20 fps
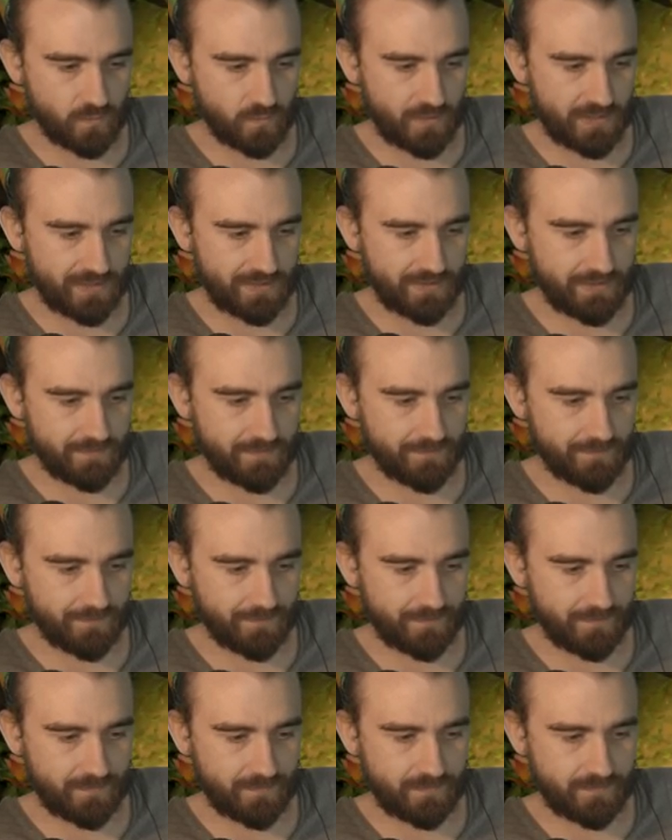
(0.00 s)
Well done.
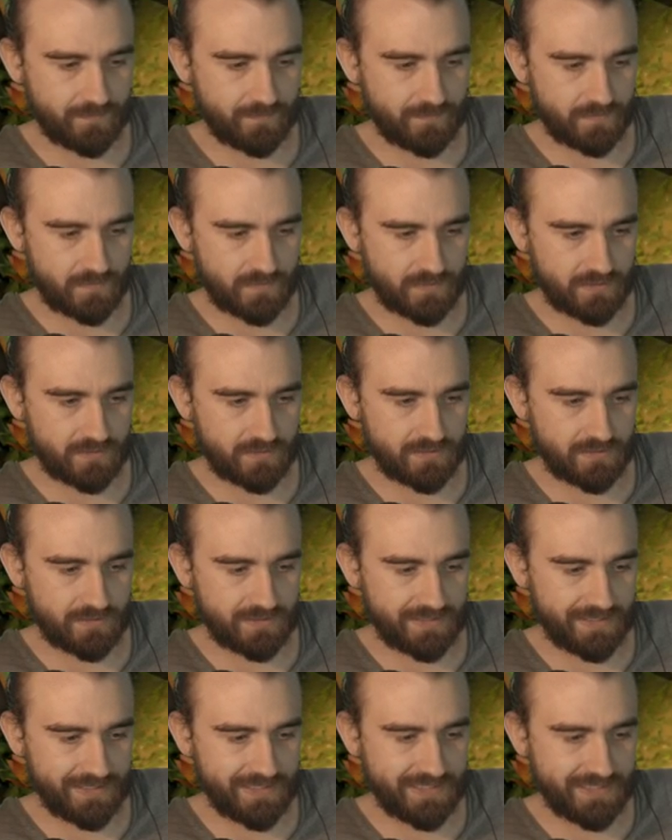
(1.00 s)

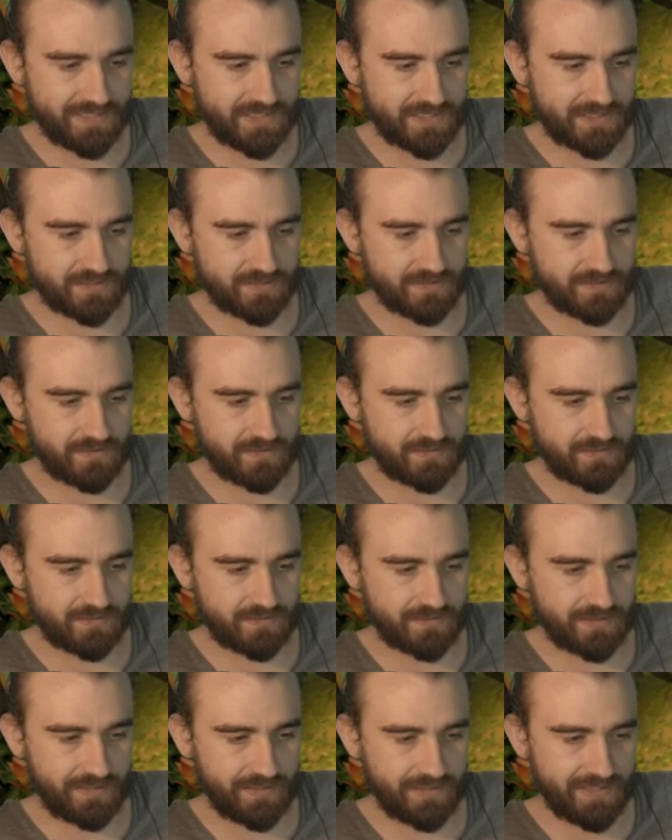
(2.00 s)
The lich.
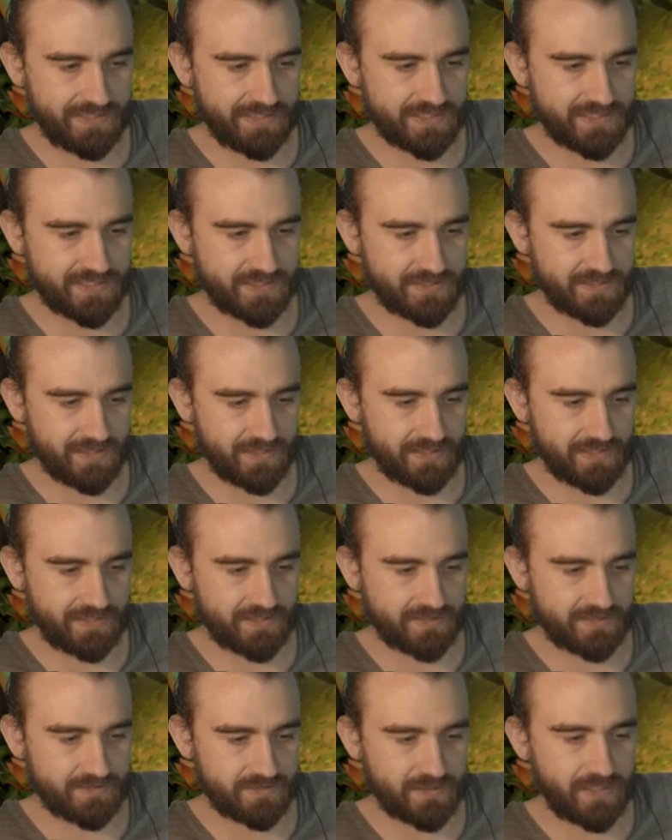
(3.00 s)
The lich. The lich.
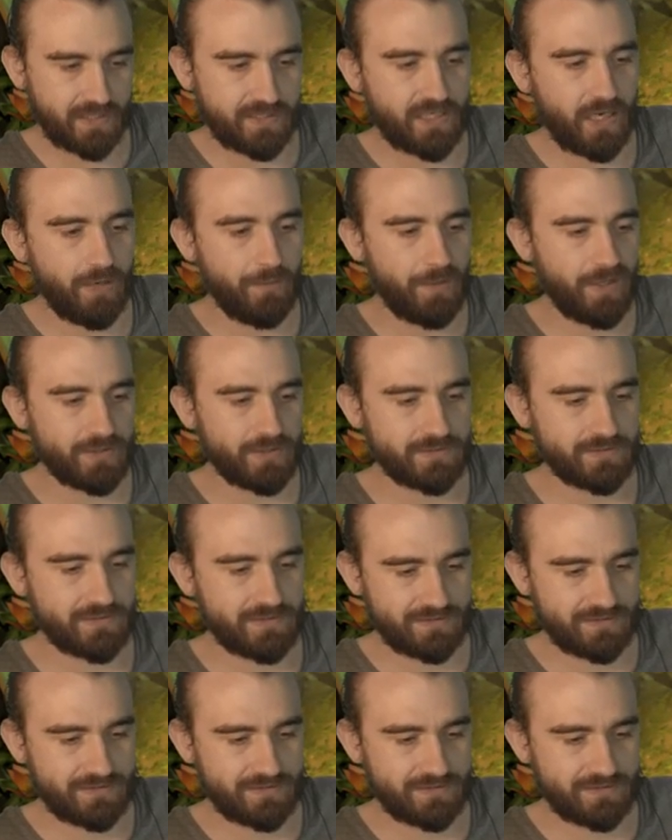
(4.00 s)
Yeah, come on!